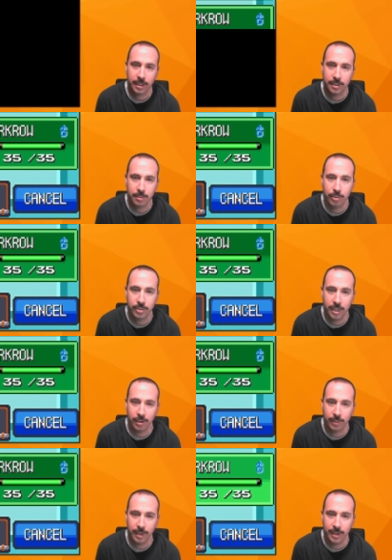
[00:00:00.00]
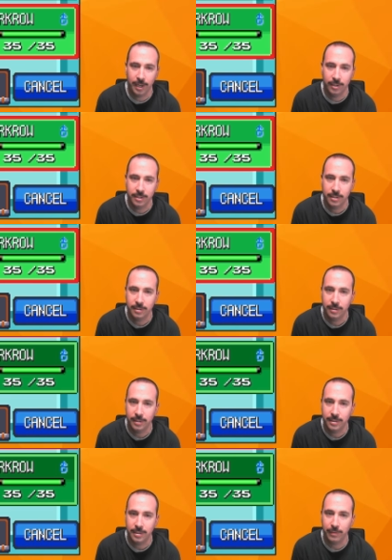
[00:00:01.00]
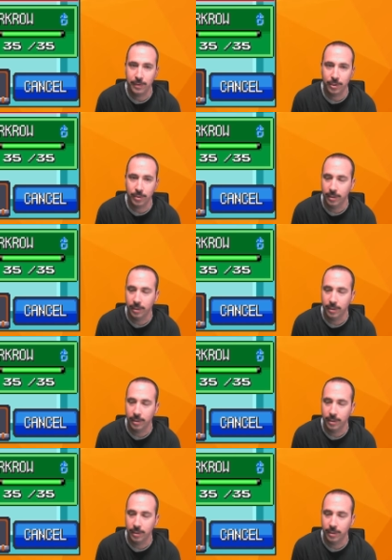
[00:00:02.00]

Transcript: it's smooth sailing right now, it's definitely going to get a